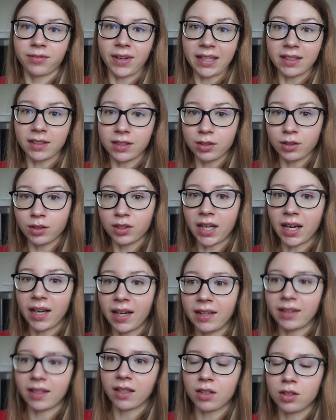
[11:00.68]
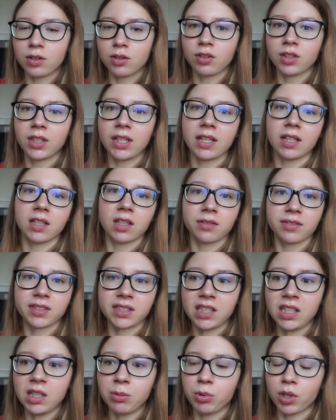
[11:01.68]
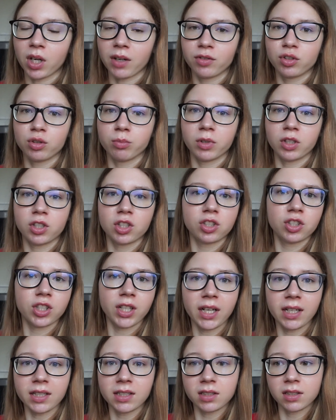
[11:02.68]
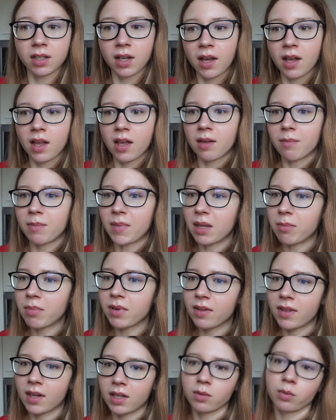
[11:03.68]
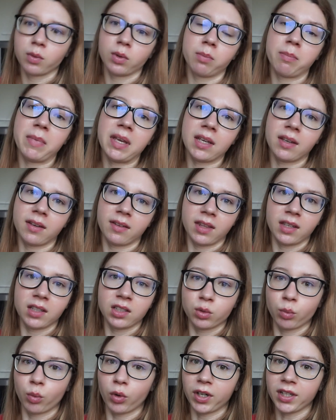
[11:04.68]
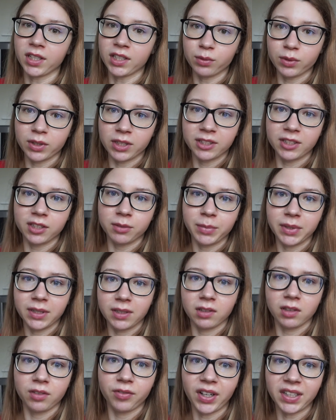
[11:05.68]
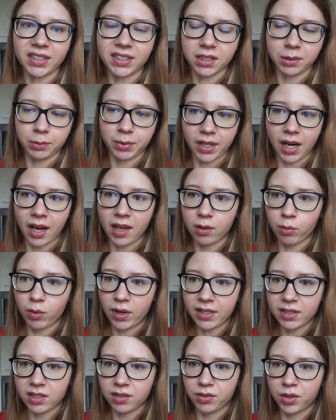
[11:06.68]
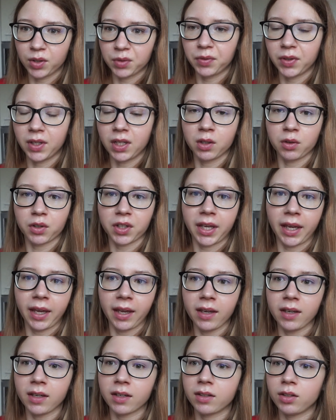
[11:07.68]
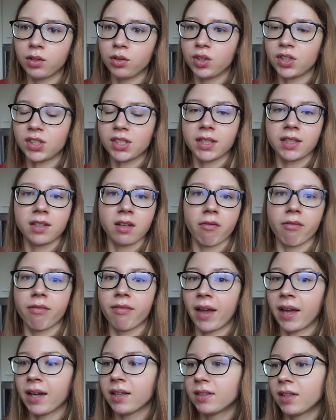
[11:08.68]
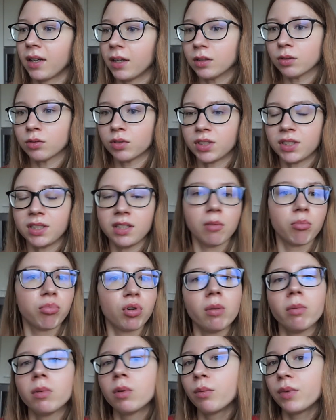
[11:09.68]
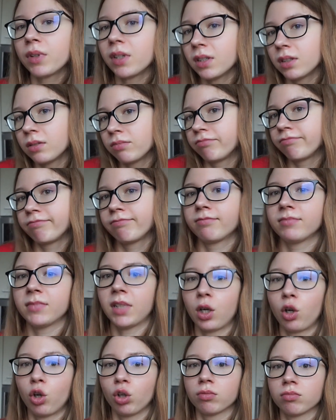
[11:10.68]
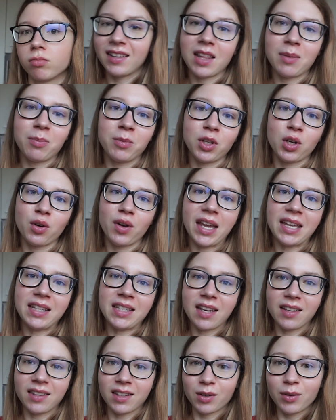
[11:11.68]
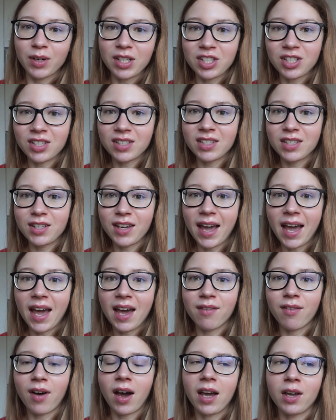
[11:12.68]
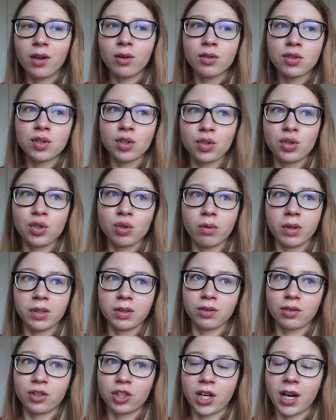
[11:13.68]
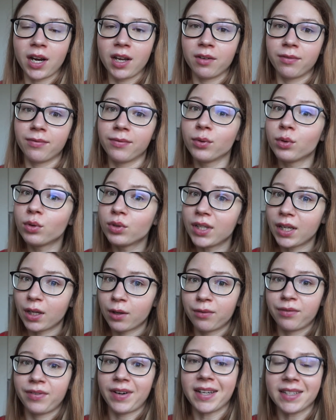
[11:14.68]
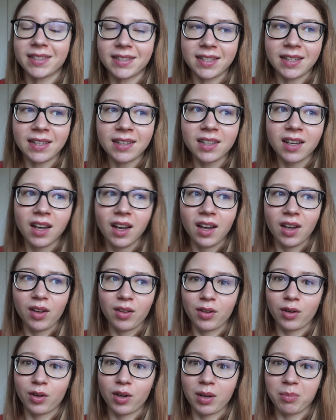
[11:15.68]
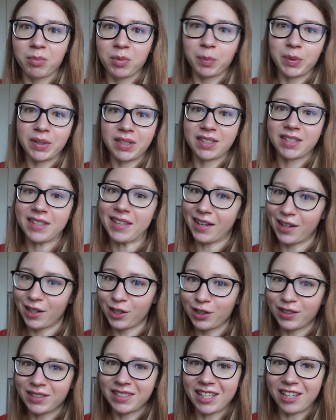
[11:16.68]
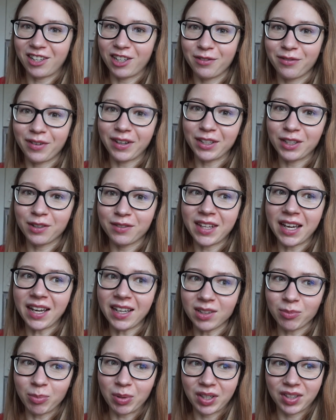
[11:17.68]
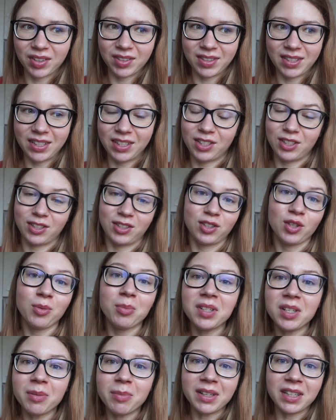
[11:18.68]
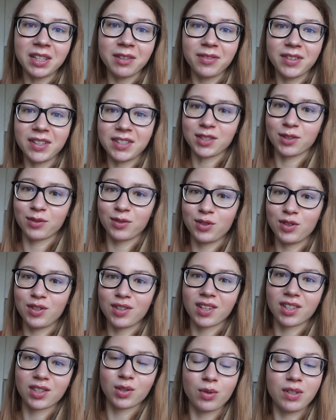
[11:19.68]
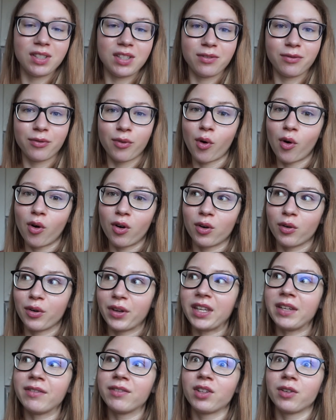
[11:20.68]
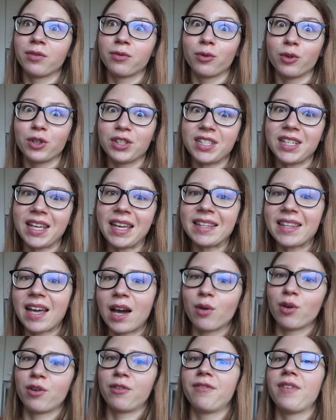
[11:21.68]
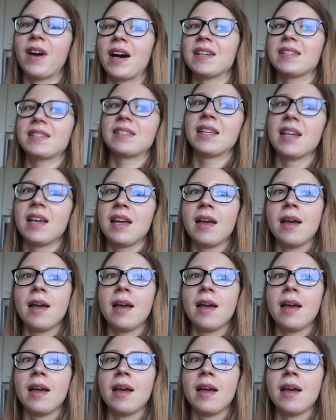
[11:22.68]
fats in your diet and you don't get enough sleep, you have too much stress, maybe that would make things worse with intermittent fasting. But otherwise, if you're feeling okay and you're eating enough fat, I don't see a problem with it at all. Let me know any other questions you have. I also do want to try a full day of fasting, though I'm a bit scared and terrified of that because there are just so many benefits of doing a 24 or even a 48-hour fast.